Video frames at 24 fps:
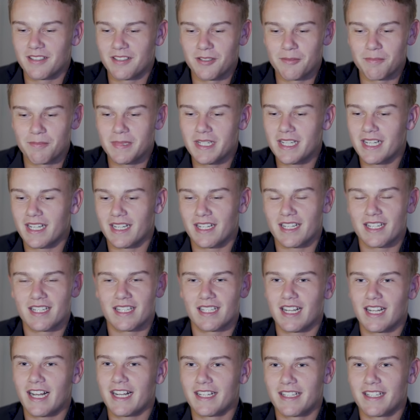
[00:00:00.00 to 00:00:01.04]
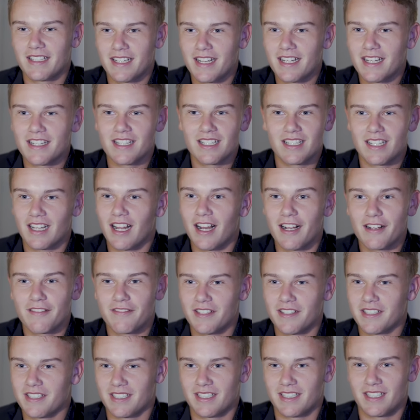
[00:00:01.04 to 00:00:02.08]
Aneke paints a vivid picture
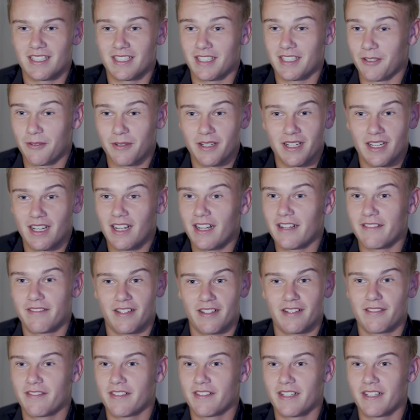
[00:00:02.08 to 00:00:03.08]
of Rune's approach,